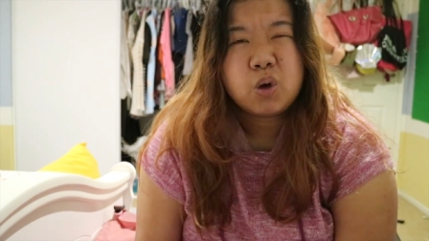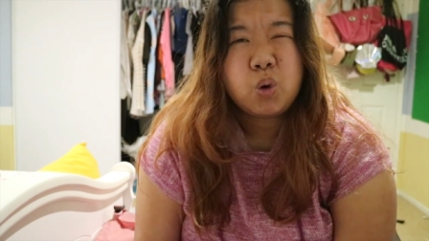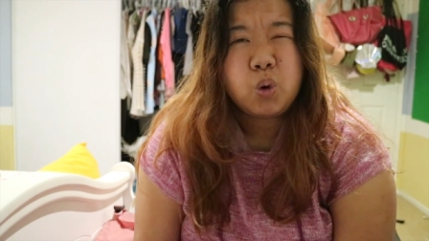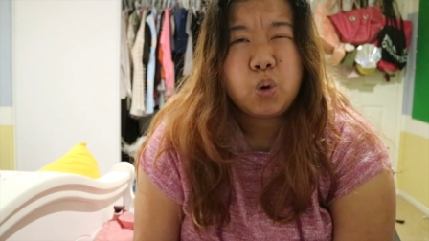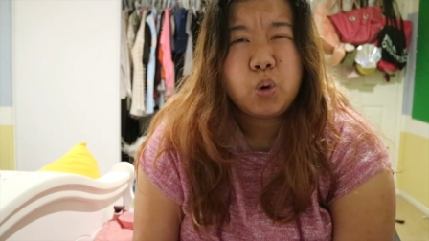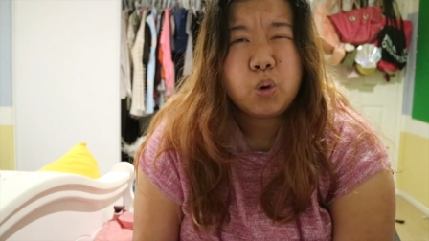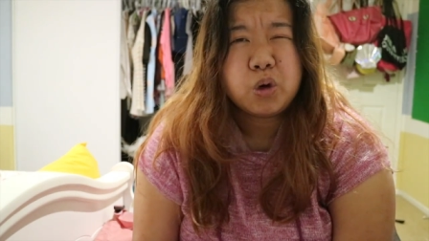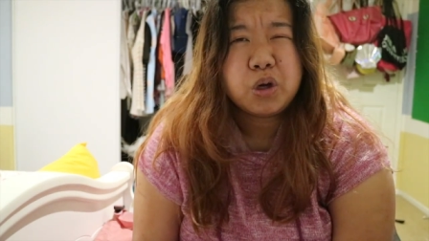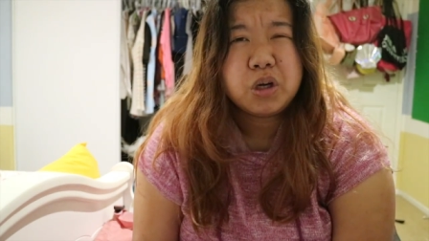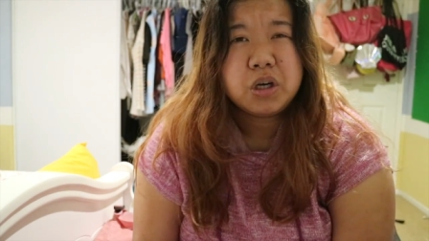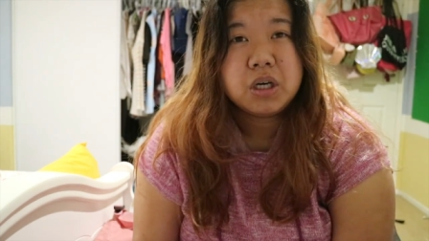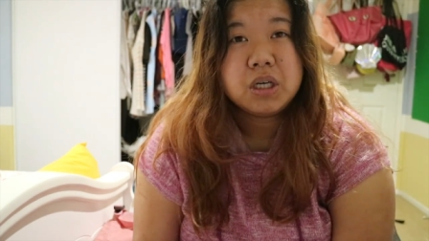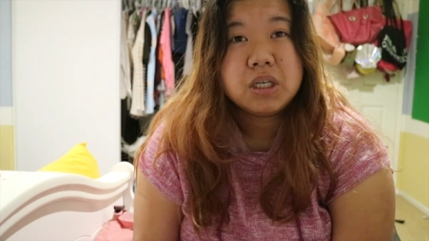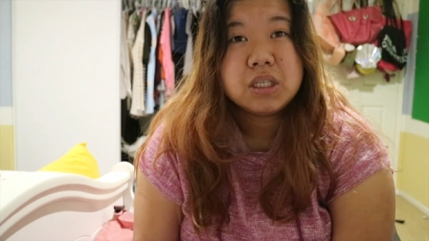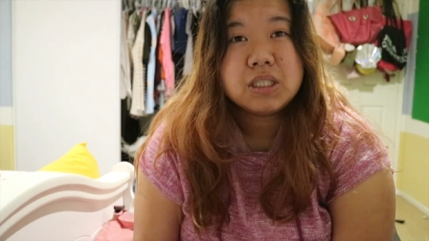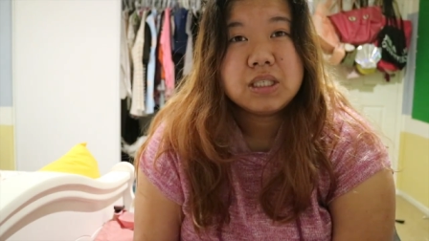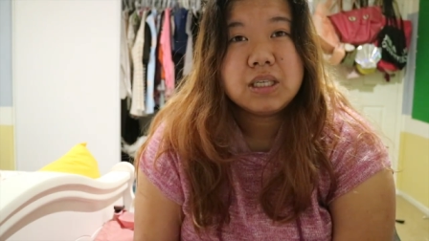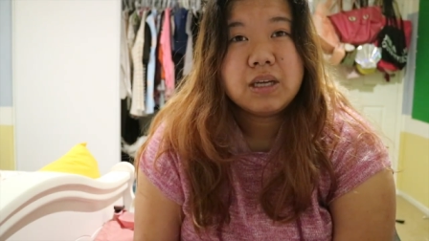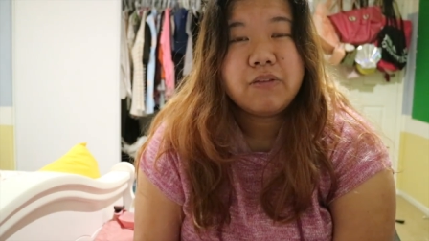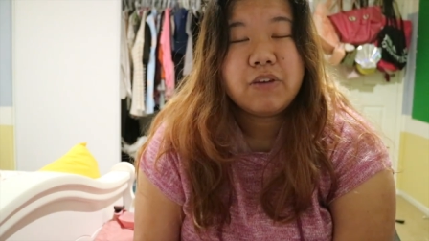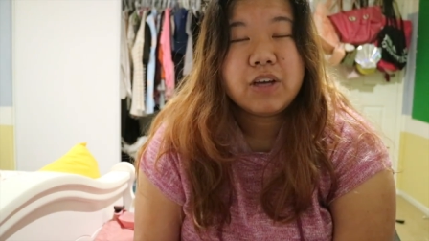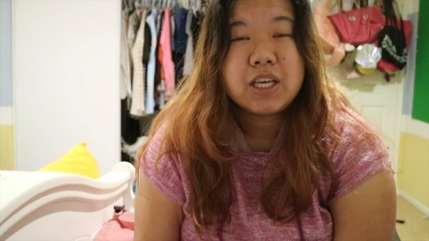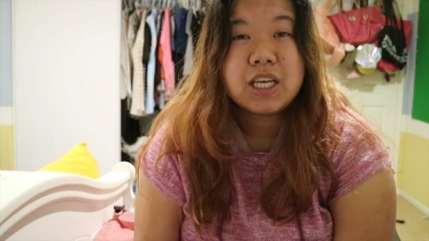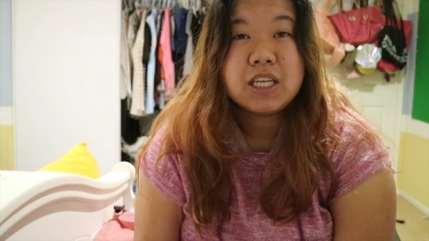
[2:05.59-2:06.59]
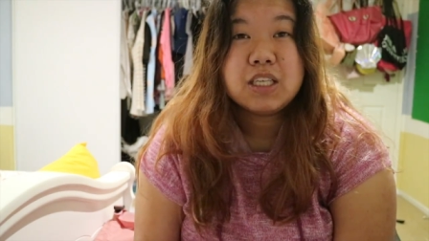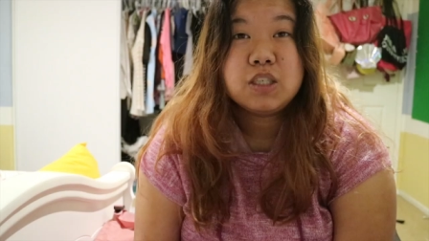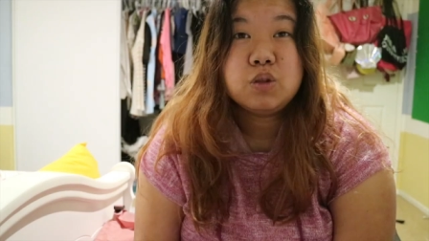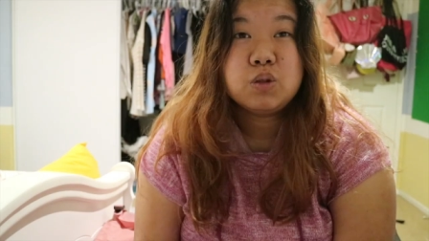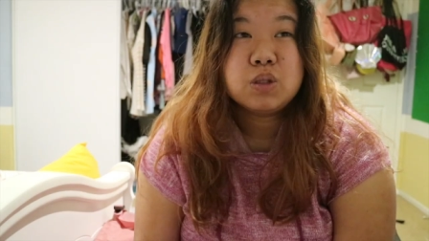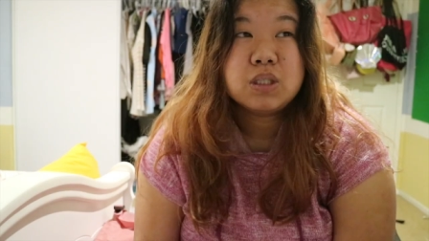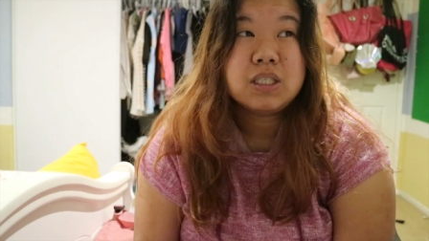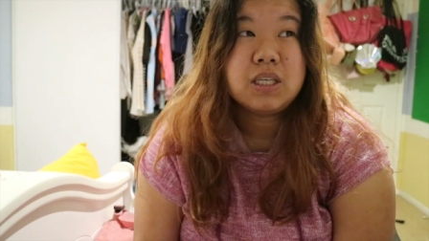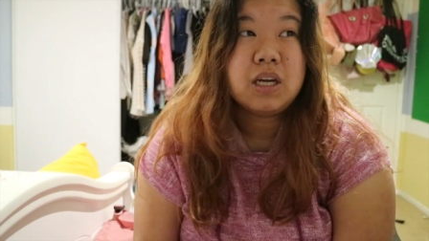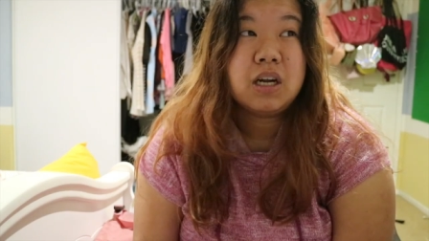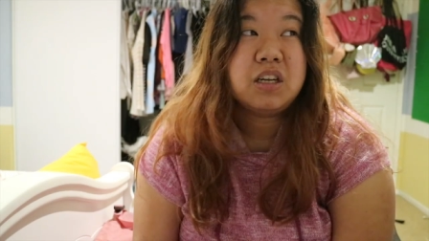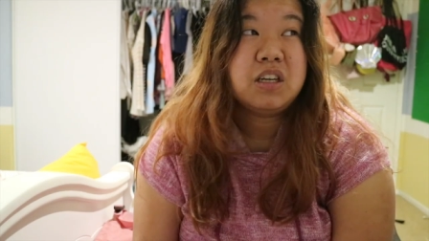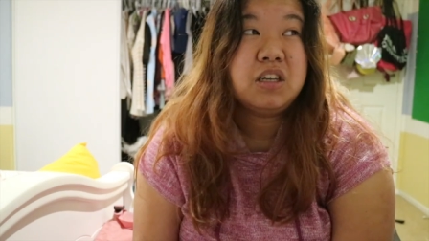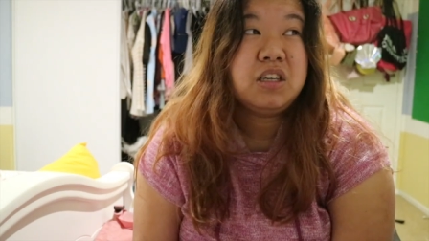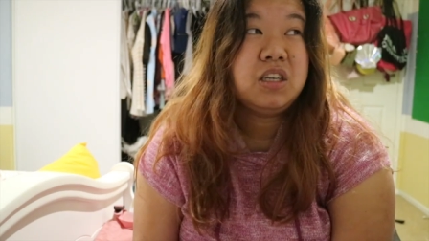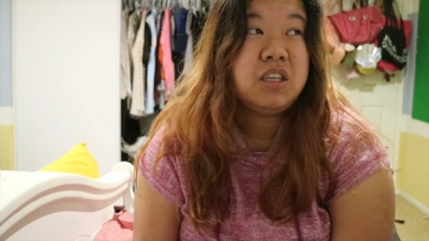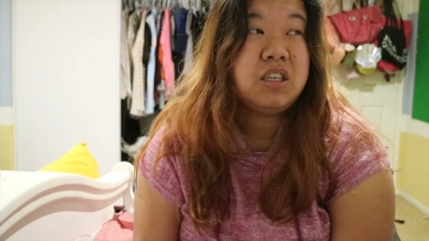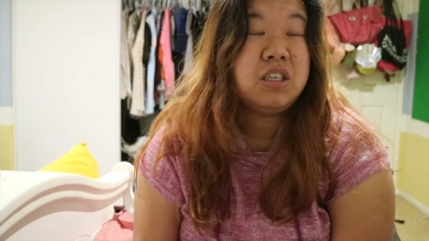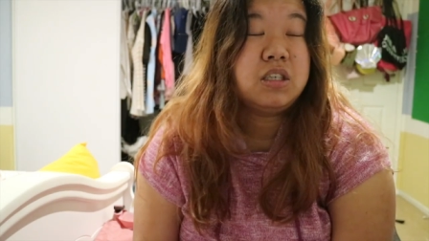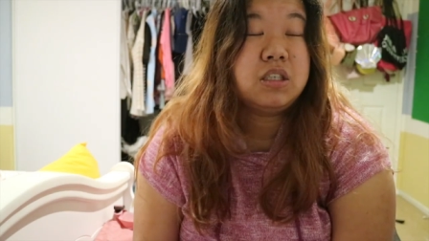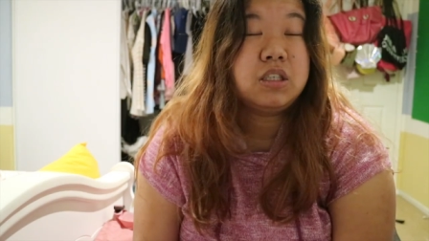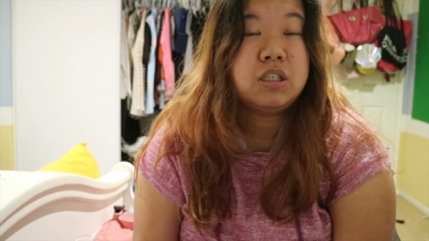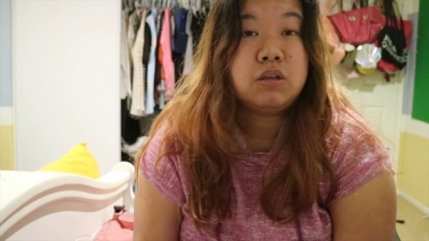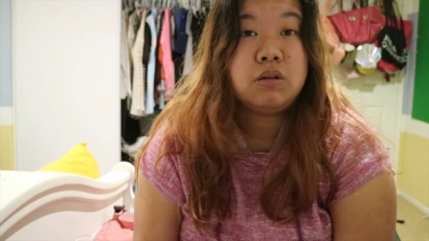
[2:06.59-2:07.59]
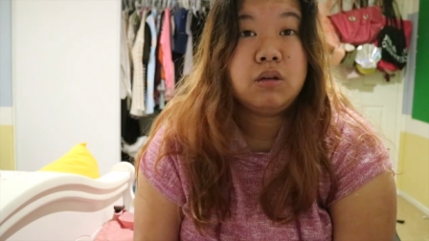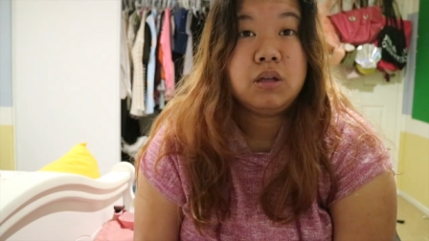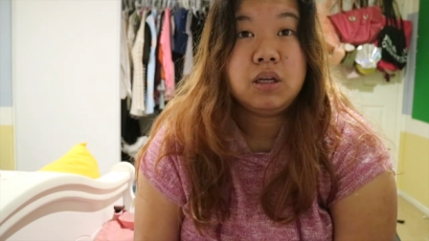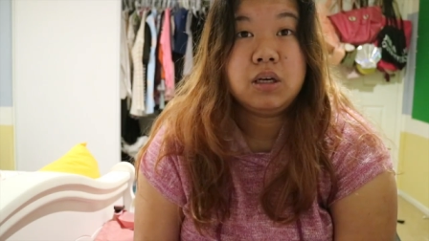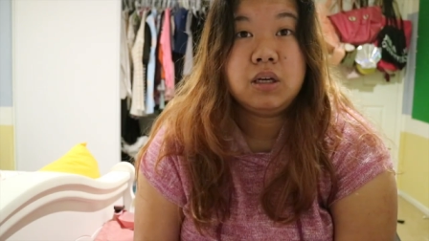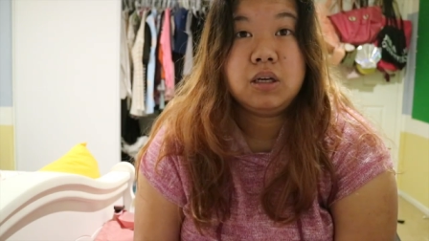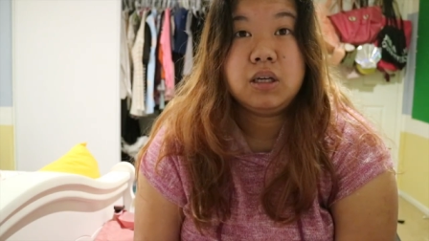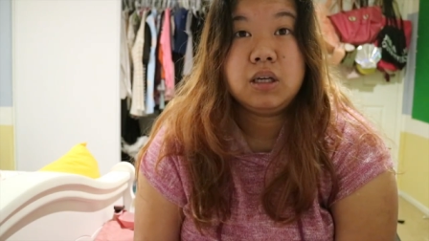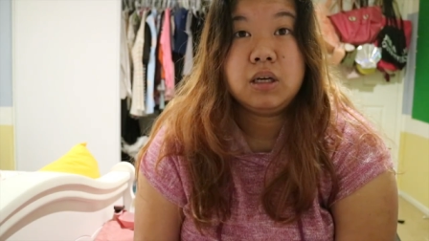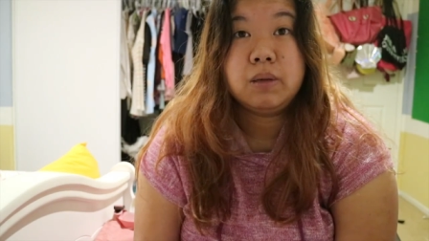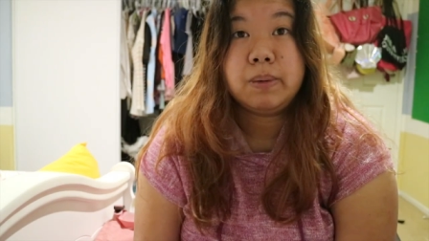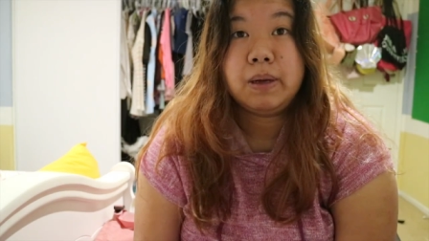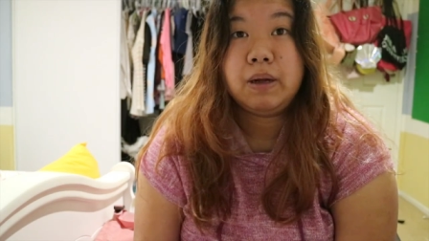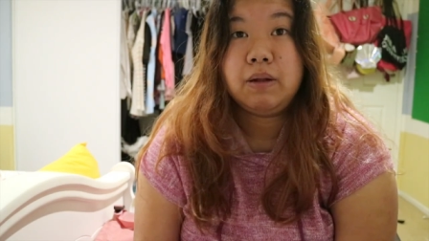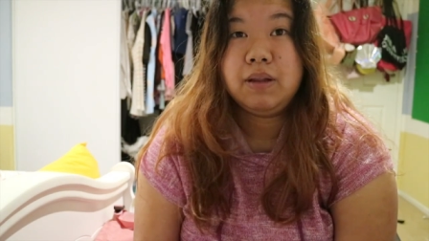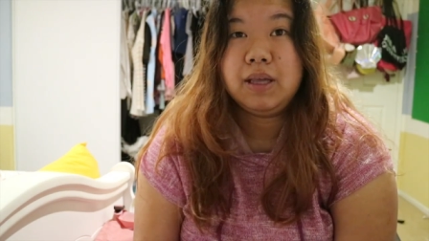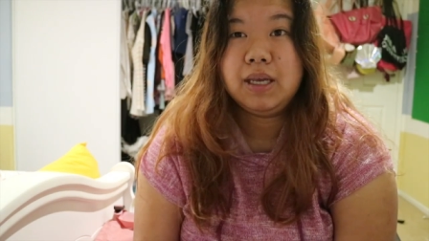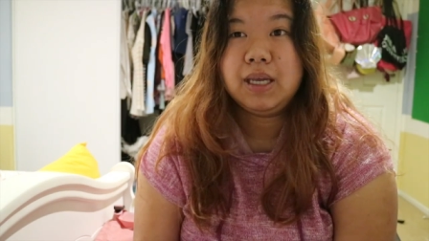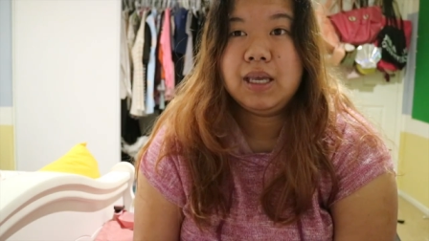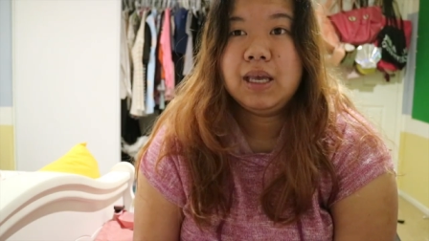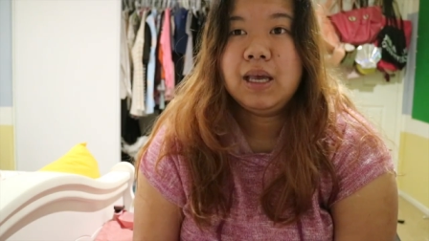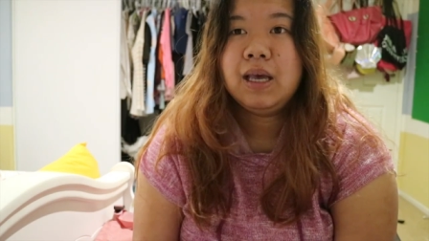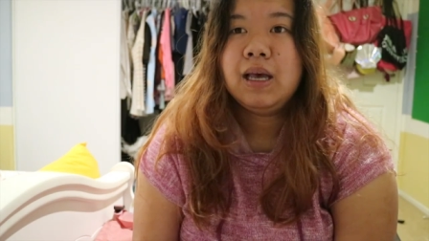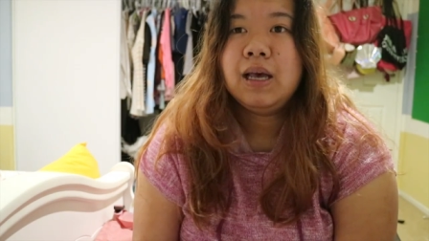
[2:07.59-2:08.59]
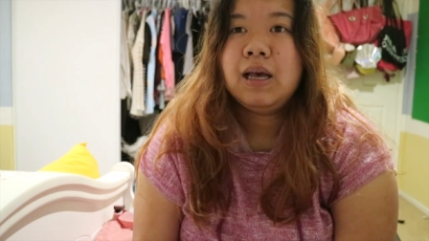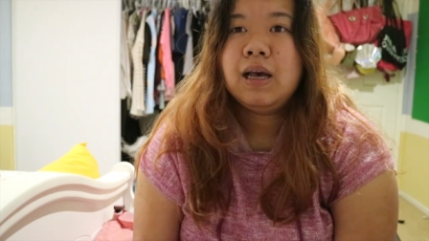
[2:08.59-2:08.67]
older and stuff, I guess you're starting to learning about like